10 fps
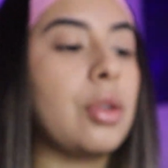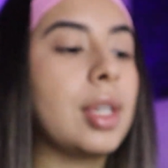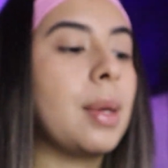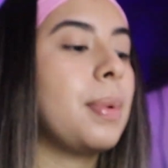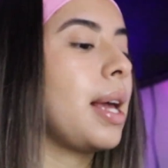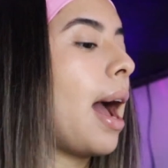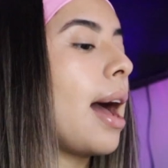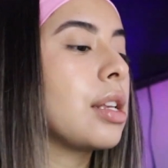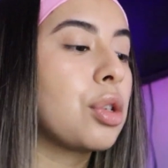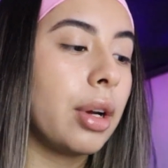you can be
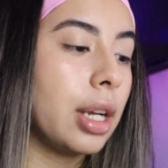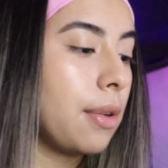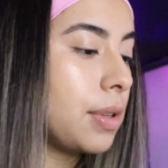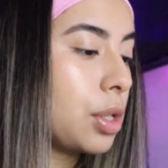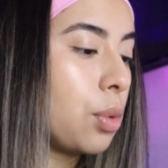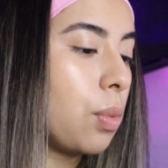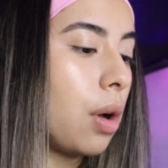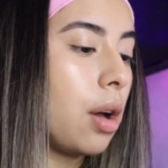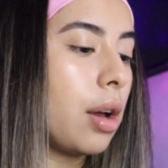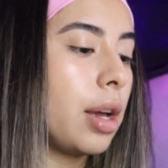as creative as you
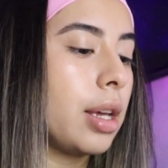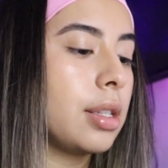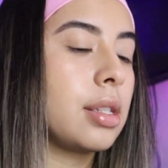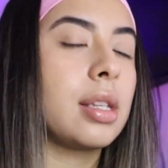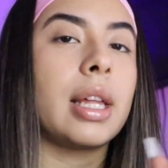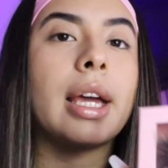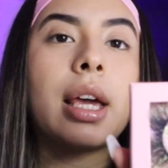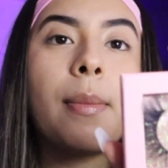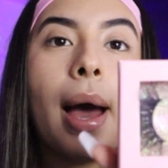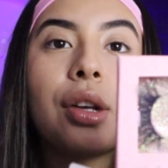want.
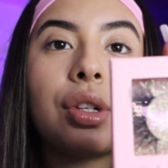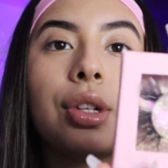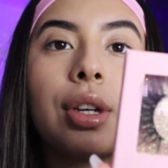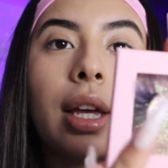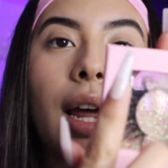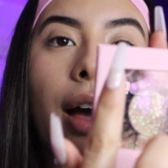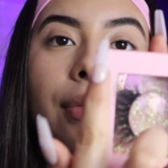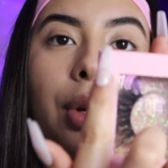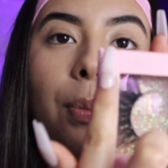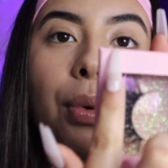Like imagine you can
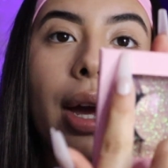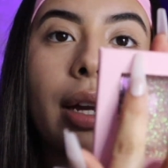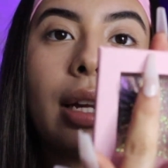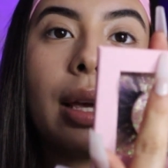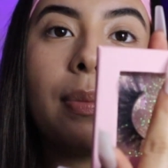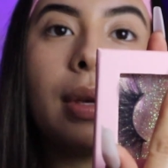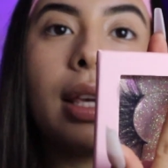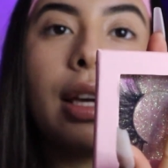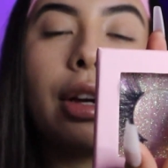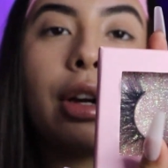have your brand name
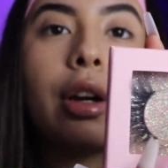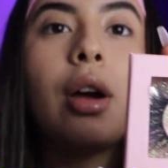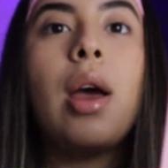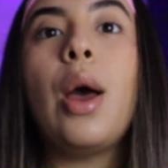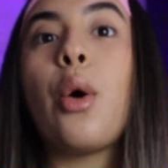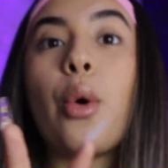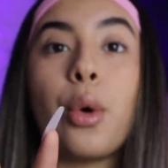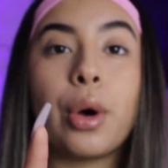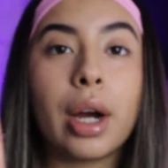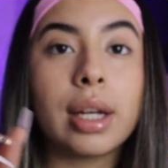here,
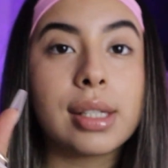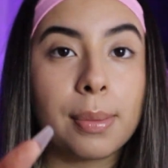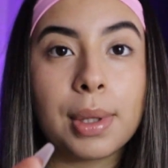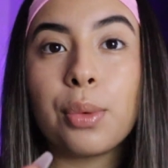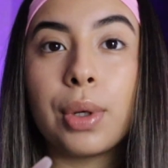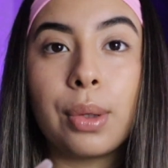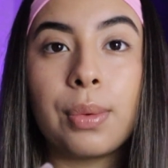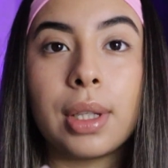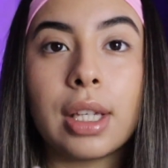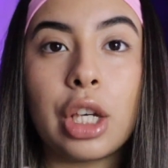or something
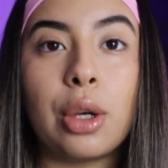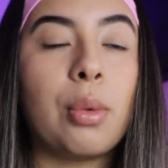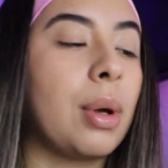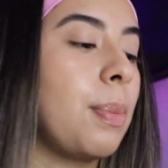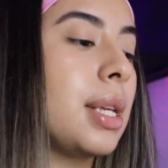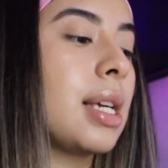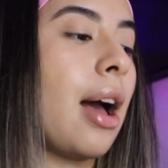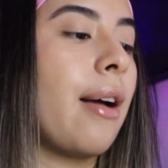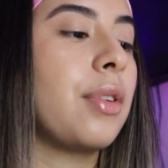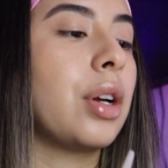really cute would be to
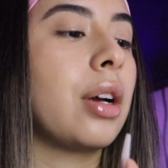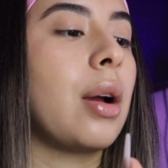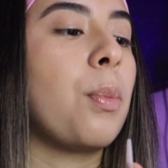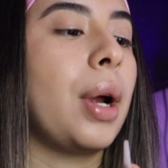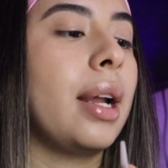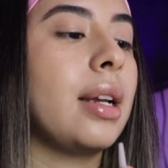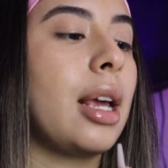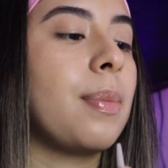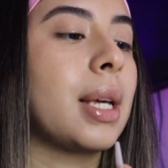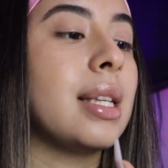have your brand
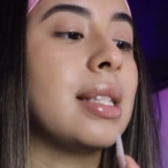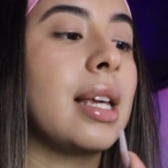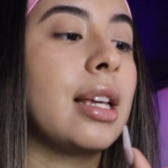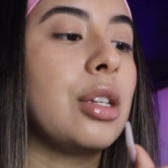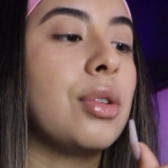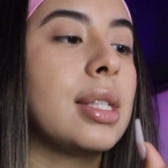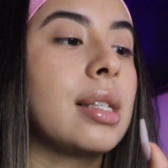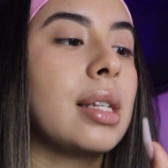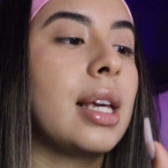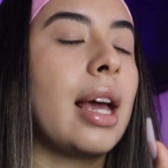name
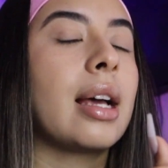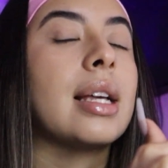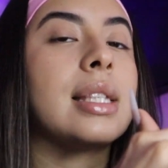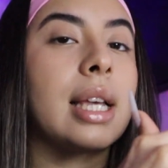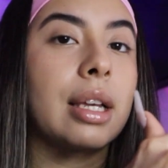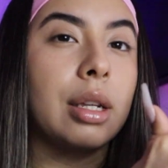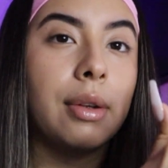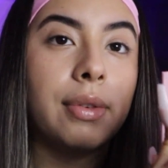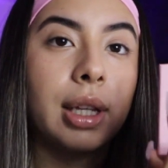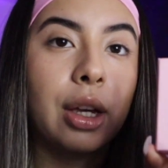continuously and
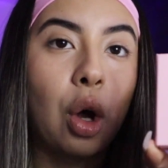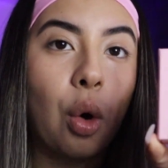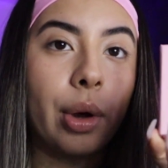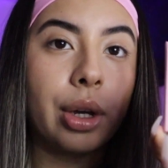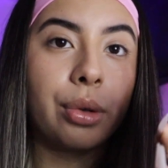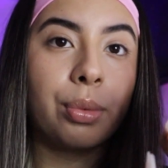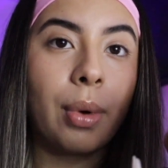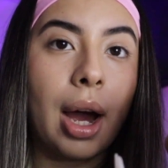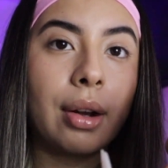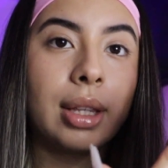consecutively going
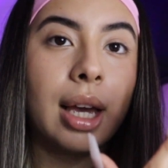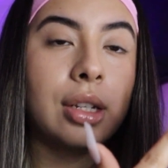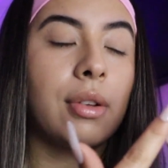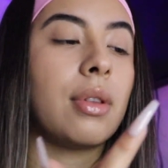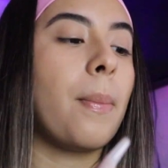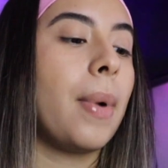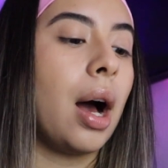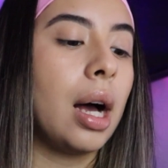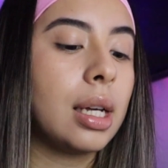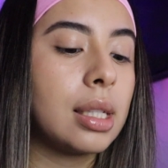around the edge of the
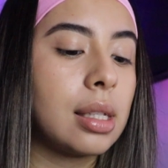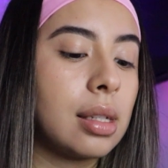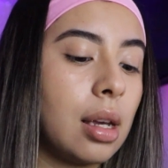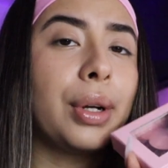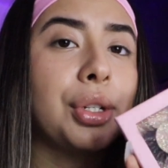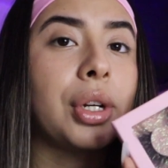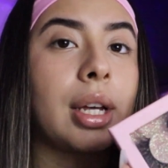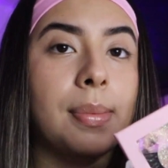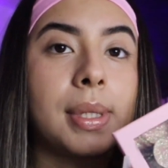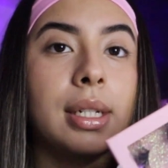box. Pretty sure it
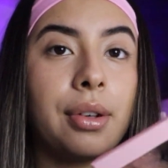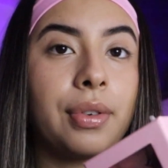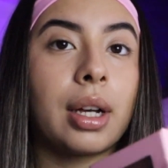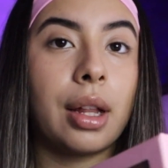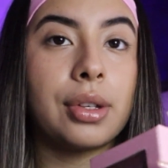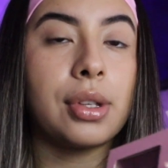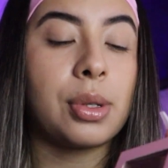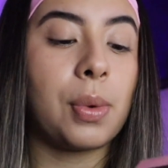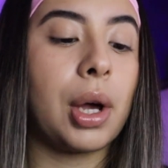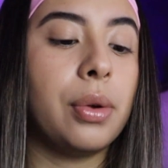comes in different colors
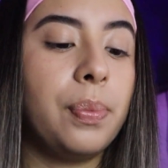as well.